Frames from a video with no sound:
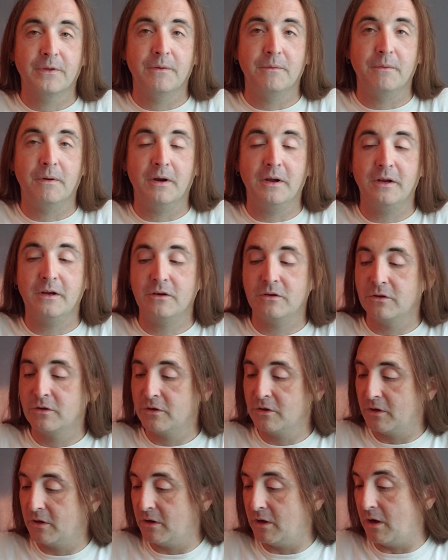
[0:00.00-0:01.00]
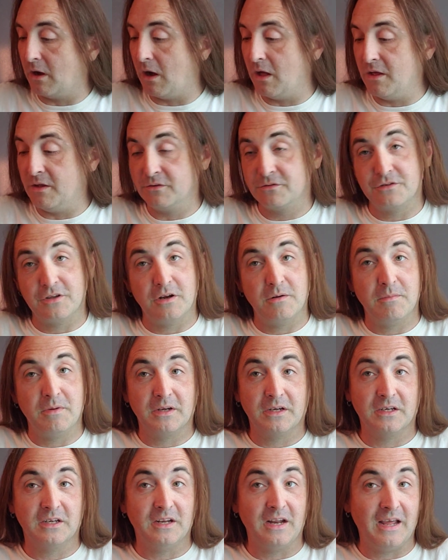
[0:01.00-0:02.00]
right? Instead of
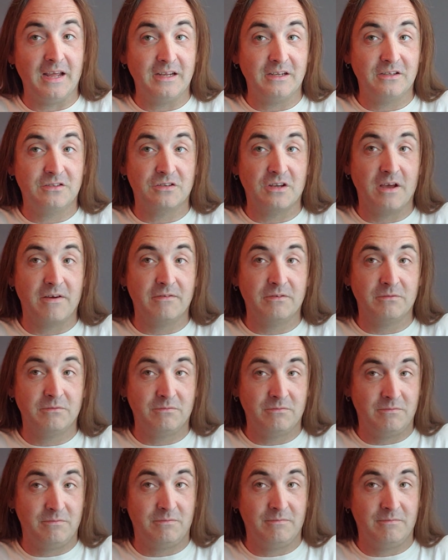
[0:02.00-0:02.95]
making it A7,